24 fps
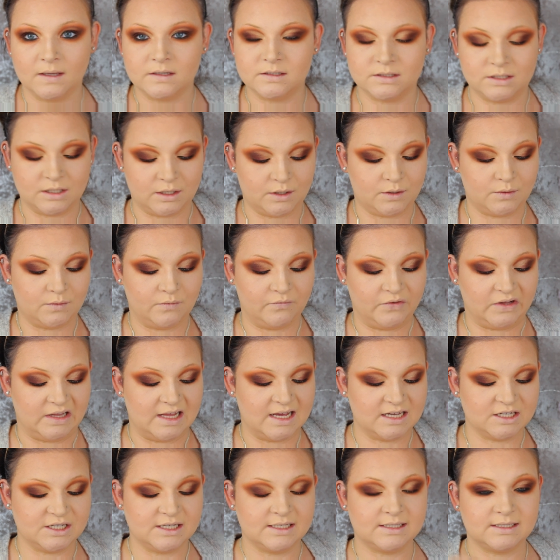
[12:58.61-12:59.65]
So for
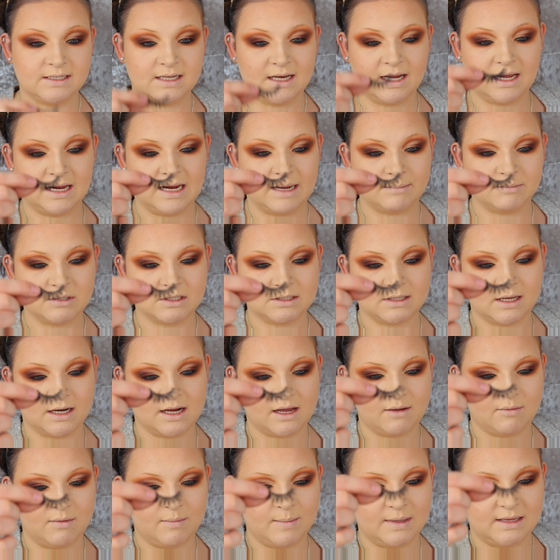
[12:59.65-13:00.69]
lashes today, I'm just going
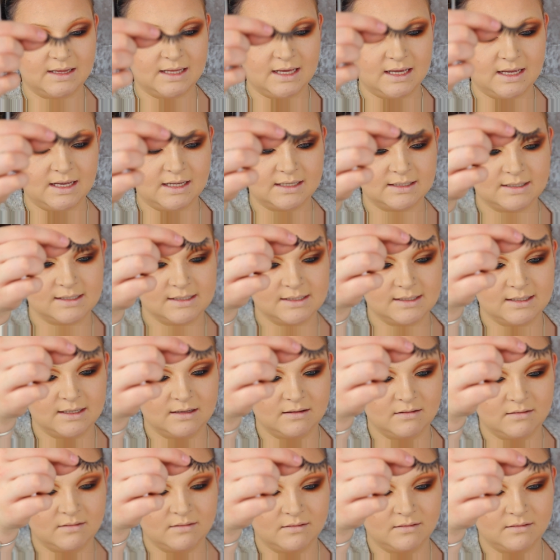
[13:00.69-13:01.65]
to go in with these